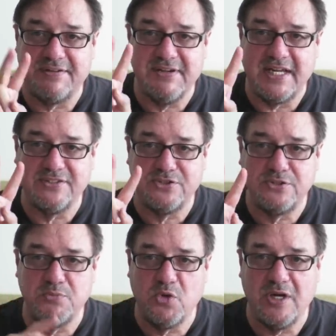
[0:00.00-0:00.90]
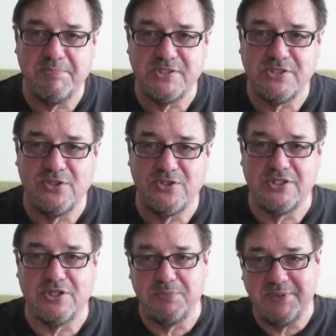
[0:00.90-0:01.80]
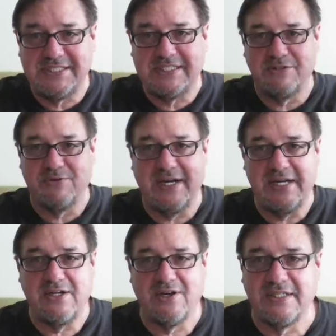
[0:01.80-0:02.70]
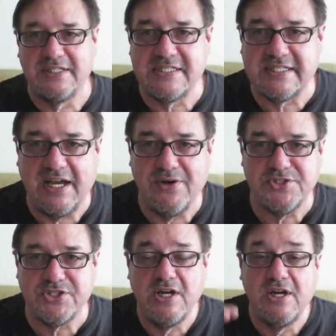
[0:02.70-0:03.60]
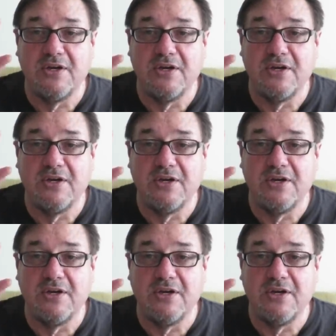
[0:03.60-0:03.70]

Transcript: I've got two more episodes, and they're going to be sitting right here on this couch